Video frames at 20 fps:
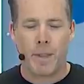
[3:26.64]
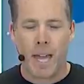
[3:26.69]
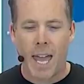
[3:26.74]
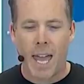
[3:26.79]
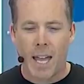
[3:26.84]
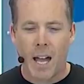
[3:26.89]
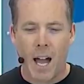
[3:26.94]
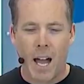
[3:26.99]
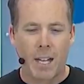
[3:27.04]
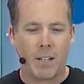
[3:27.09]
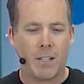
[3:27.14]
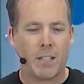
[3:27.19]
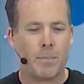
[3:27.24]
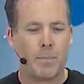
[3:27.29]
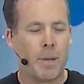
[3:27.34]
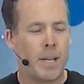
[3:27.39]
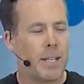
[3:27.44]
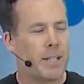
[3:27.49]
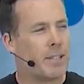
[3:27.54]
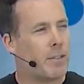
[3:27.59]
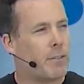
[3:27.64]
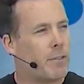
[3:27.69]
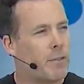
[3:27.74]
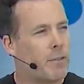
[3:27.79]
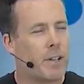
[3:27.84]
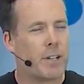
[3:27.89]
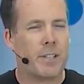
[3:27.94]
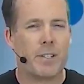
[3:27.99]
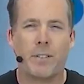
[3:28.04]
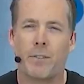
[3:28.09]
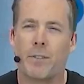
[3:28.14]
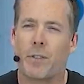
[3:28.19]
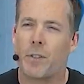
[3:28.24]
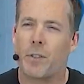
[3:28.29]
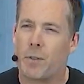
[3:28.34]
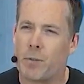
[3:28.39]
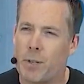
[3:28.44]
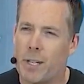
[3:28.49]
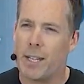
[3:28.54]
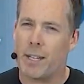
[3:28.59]
AI underpins the first of
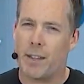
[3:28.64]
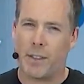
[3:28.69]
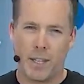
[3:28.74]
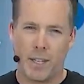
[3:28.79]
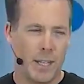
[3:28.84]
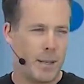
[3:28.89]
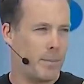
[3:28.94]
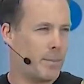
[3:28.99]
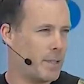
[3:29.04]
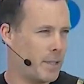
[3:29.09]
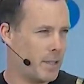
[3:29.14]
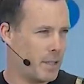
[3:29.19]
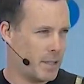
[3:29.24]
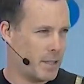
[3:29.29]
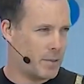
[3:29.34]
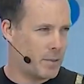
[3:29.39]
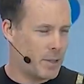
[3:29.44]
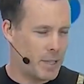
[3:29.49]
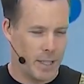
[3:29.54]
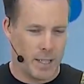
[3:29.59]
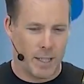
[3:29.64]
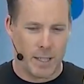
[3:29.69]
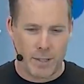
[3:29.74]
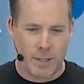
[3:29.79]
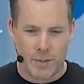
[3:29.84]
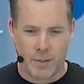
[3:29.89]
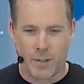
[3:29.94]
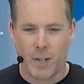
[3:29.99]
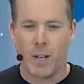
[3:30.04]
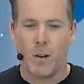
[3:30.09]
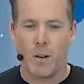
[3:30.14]
3 themes in this release.